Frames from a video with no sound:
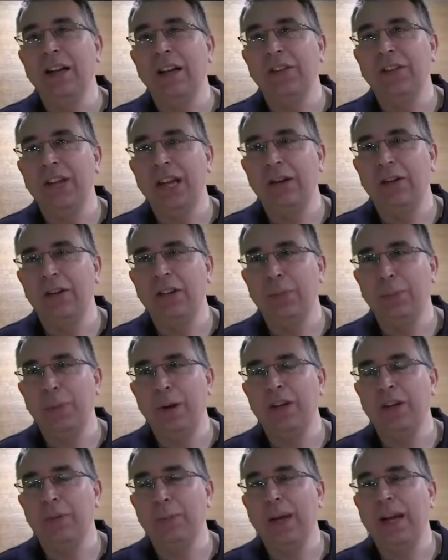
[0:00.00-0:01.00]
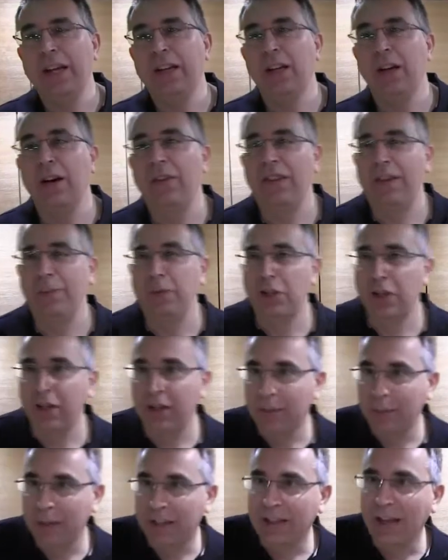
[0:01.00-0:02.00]
nice area on this boat is back aft. Let me show
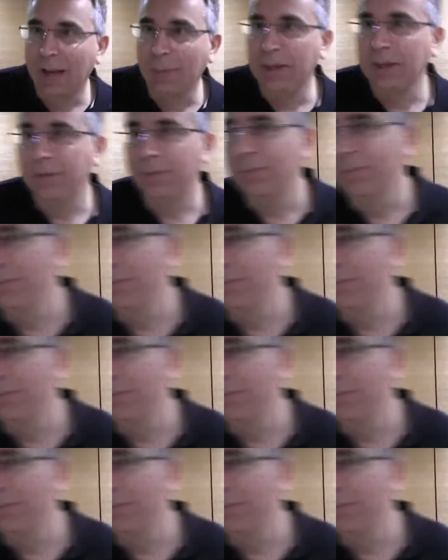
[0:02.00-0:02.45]
you the mid cabin.